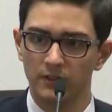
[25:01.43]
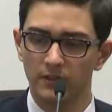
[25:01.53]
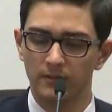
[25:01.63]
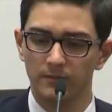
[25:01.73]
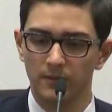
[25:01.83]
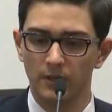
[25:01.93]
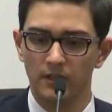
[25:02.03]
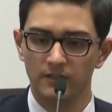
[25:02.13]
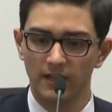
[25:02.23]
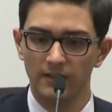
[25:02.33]
a
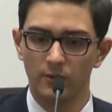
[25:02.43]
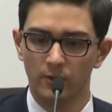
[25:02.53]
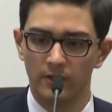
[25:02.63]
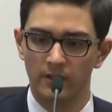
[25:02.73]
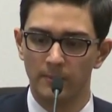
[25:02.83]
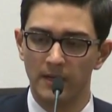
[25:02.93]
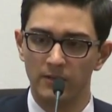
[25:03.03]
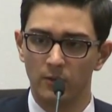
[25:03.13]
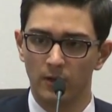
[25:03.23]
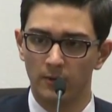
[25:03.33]
side door and then the main
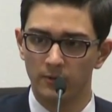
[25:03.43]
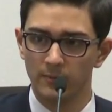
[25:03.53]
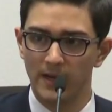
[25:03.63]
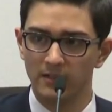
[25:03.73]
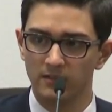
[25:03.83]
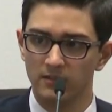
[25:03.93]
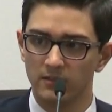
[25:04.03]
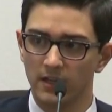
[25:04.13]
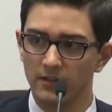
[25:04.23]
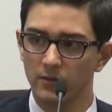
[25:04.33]
door. I was past the
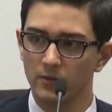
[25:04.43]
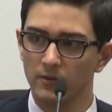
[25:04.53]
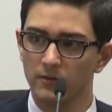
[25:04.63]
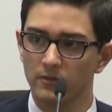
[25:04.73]
side door.